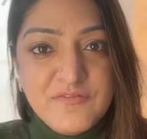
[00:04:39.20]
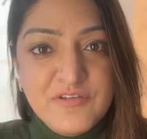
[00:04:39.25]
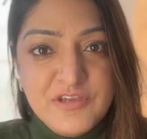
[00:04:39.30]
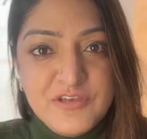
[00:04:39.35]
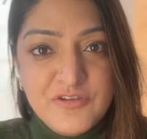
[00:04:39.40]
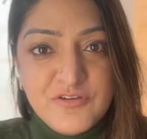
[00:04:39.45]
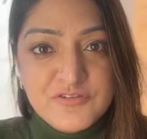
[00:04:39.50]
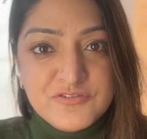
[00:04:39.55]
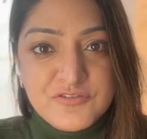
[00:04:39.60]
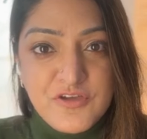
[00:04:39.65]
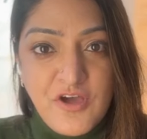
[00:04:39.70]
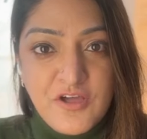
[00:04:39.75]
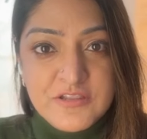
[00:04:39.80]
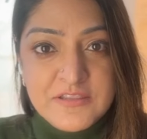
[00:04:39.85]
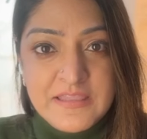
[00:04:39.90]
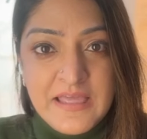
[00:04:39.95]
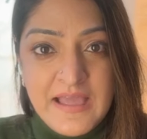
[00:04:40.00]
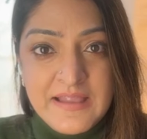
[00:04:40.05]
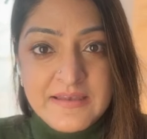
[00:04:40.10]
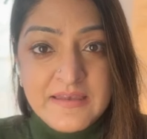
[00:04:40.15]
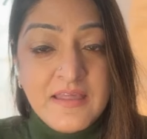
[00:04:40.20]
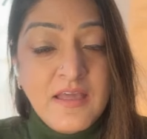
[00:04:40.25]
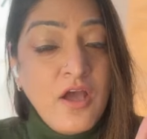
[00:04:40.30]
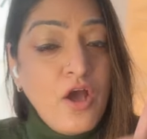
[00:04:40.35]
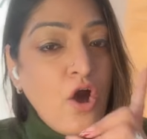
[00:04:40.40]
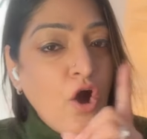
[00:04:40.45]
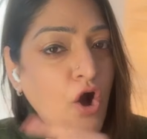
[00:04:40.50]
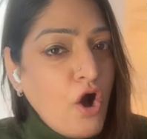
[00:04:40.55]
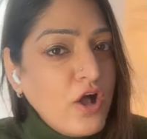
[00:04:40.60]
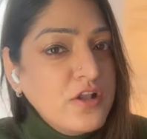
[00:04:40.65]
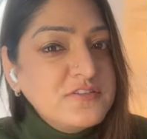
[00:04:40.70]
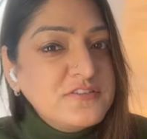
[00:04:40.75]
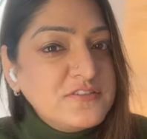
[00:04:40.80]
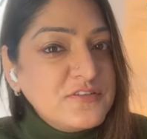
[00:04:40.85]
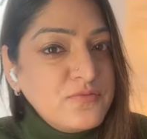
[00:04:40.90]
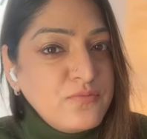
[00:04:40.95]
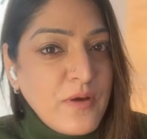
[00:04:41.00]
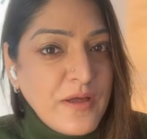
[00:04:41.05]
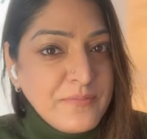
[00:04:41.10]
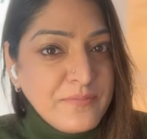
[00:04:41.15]
videos on that.
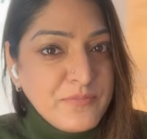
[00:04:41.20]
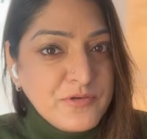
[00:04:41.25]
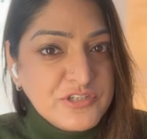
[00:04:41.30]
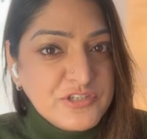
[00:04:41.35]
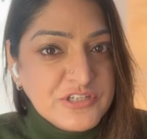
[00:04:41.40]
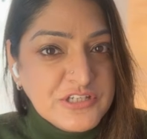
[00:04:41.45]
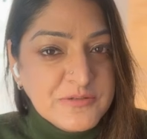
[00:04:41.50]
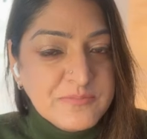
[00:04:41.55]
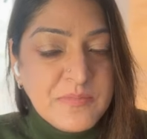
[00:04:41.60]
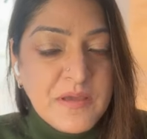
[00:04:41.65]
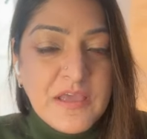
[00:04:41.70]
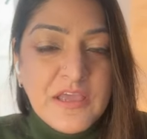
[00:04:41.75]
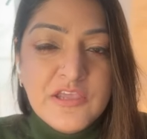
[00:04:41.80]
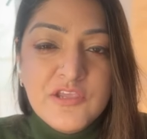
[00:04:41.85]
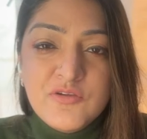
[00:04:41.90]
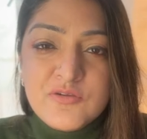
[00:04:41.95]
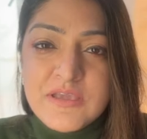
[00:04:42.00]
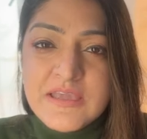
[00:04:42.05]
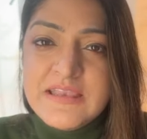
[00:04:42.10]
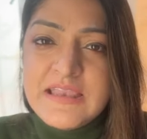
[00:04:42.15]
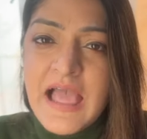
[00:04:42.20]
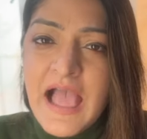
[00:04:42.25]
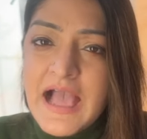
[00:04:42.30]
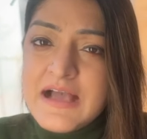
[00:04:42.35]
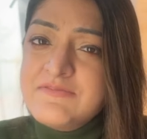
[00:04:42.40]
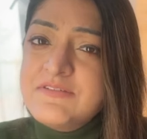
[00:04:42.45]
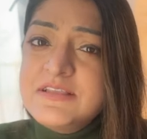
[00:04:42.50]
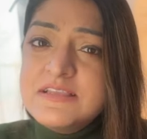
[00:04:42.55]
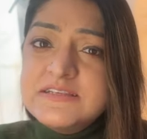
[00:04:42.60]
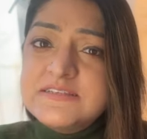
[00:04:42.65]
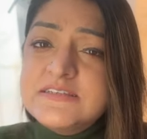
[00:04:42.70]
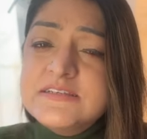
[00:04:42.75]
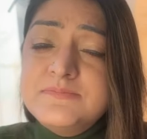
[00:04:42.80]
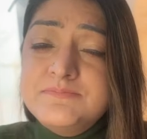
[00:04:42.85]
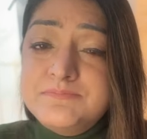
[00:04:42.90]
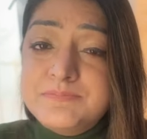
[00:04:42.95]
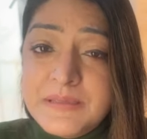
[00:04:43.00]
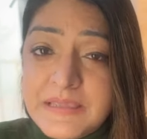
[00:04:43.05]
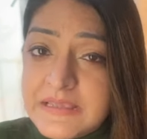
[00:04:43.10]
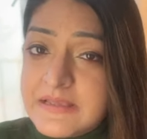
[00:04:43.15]
Also, one more tip, you can have a little
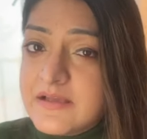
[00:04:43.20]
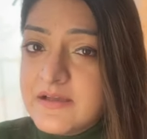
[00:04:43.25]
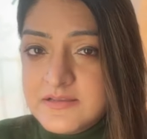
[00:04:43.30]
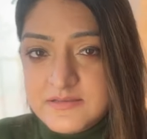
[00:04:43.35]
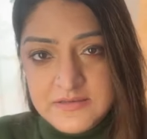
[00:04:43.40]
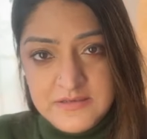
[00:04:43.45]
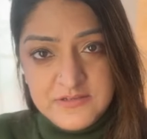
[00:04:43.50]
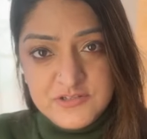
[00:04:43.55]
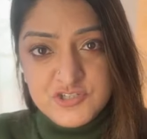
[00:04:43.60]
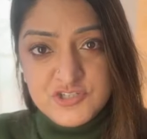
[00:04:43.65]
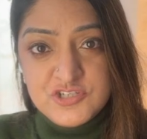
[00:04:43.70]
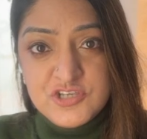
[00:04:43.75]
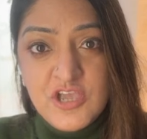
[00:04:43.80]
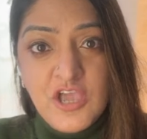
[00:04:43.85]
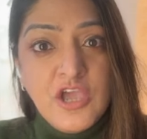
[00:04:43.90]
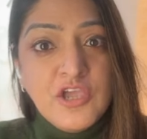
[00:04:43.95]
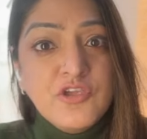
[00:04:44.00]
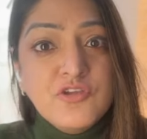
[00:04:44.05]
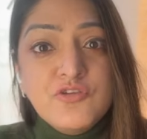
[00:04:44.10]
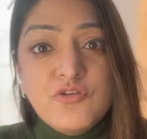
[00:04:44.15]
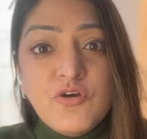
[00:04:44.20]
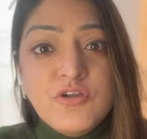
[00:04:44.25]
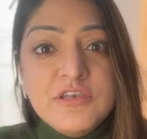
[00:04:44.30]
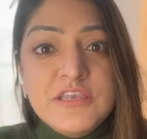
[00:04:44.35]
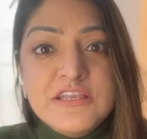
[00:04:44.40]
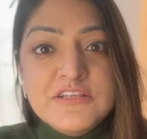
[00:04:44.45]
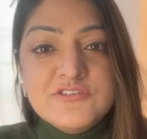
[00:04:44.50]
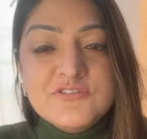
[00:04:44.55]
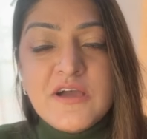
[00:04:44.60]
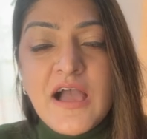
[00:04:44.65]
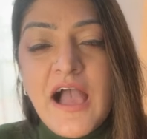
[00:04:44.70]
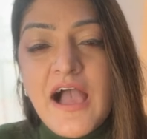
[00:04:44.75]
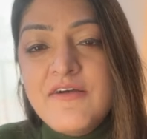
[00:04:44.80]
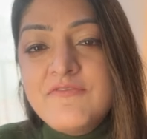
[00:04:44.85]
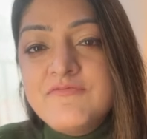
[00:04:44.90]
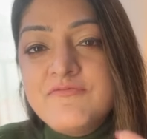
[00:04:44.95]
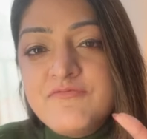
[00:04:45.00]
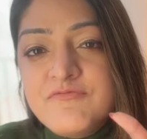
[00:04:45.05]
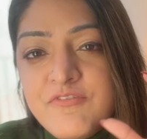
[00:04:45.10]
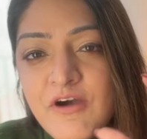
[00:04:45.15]
bigger niche. You don't need to
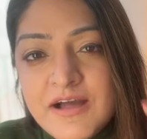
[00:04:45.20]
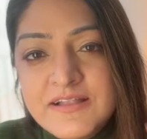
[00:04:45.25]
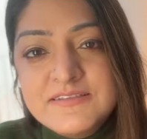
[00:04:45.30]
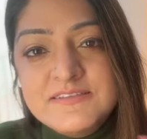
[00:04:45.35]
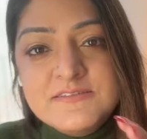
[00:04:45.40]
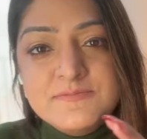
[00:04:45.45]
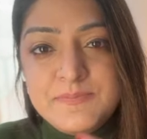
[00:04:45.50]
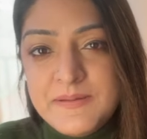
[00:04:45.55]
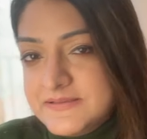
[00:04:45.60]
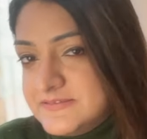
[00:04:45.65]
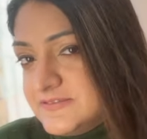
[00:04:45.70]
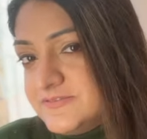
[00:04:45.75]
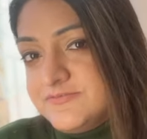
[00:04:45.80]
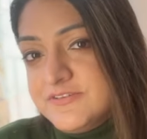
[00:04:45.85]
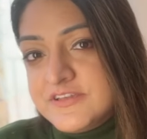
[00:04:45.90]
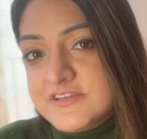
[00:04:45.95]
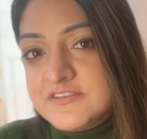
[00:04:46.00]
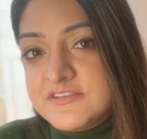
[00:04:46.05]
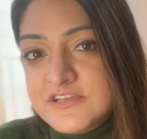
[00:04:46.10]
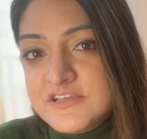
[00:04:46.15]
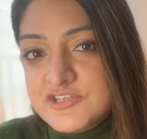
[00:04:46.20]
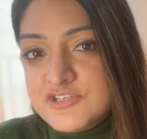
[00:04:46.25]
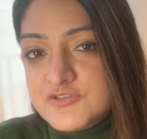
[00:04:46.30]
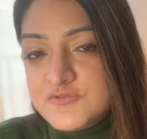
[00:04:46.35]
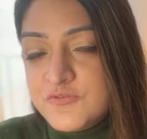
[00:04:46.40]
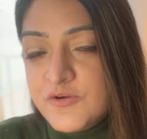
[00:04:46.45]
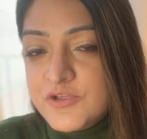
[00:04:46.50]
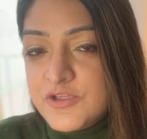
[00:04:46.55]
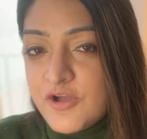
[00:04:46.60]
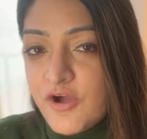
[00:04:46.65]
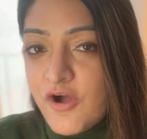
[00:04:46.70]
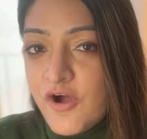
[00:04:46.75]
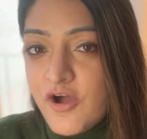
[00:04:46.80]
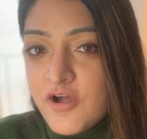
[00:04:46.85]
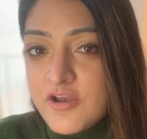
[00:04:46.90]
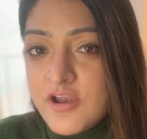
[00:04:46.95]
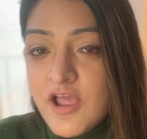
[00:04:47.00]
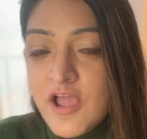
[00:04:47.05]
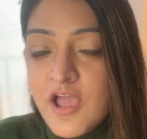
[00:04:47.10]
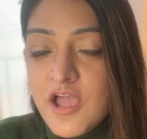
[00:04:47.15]
have one specific niche for
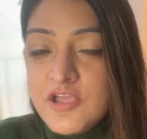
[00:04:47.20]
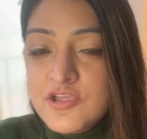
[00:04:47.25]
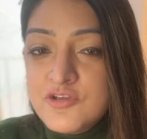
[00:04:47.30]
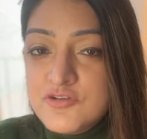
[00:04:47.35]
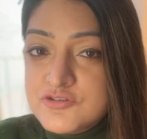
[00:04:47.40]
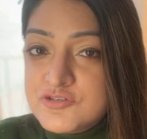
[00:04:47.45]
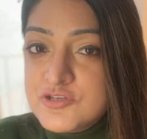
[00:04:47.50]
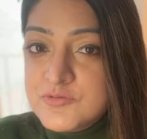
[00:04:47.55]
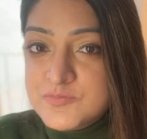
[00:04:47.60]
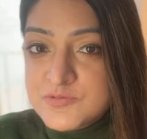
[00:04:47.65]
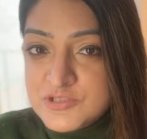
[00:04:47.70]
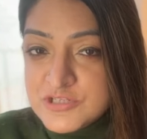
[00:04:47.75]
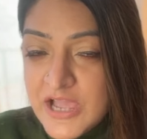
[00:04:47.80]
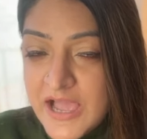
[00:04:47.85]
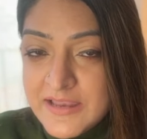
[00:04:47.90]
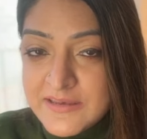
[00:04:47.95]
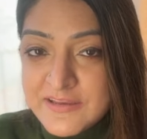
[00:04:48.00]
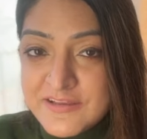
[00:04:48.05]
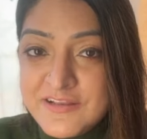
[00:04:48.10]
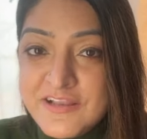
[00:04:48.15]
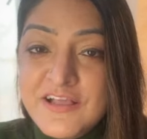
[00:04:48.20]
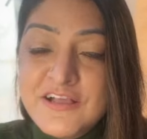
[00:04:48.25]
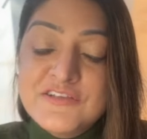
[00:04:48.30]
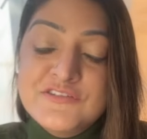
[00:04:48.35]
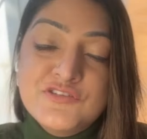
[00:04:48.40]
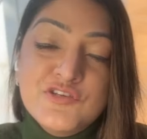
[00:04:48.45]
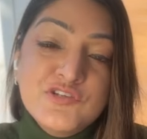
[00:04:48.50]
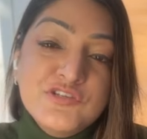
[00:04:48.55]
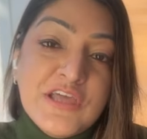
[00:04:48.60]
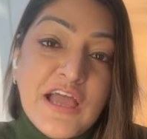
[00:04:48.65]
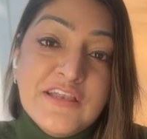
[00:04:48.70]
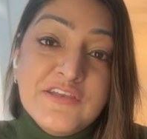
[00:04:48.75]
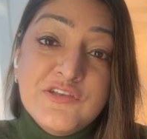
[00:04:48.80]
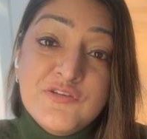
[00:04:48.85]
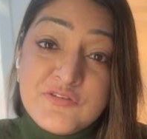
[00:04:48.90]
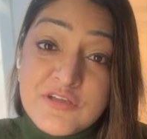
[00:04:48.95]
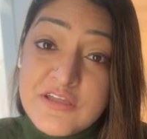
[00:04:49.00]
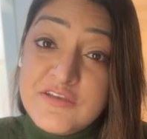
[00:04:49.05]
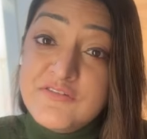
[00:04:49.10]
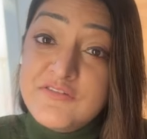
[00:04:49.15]
your YouTube channel so that
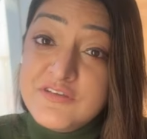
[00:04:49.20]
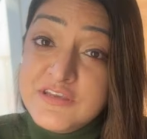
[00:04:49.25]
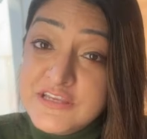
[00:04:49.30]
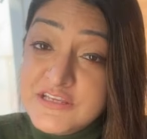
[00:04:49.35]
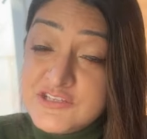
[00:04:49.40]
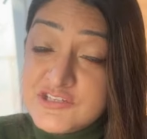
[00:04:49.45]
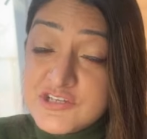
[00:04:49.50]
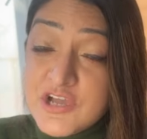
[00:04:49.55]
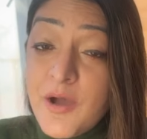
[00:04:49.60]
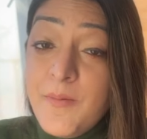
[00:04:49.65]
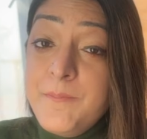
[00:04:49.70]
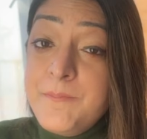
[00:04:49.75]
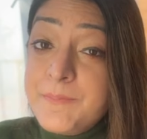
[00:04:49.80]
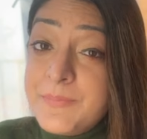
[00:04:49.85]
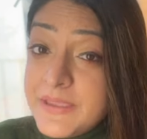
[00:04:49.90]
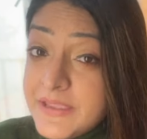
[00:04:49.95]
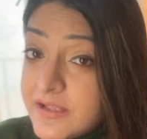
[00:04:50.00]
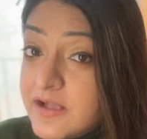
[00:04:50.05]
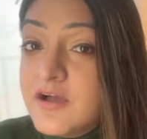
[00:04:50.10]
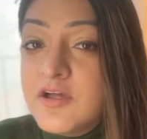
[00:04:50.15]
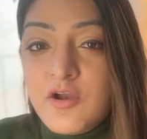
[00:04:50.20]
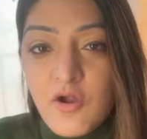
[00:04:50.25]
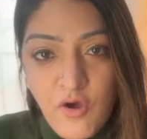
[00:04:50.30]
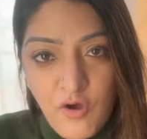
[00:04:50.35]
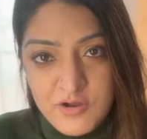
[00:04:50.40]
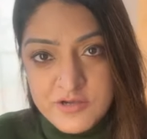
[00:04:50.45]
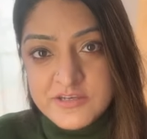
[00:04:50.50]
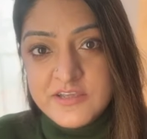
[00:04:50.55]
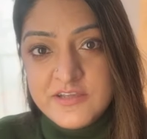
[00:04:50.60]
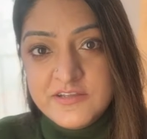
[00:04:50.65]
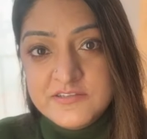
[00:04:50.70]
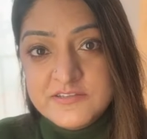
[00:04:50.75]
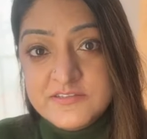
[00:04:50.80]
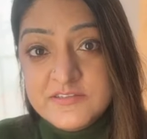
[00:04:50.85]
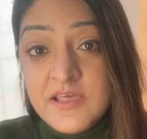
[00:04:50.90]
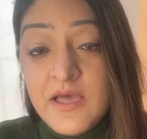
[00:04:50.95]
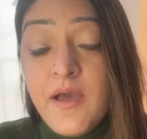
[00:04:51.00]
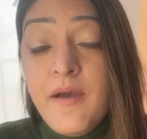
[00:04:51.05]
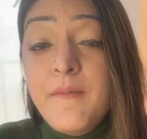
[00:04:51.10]
you can reach a bigger audience.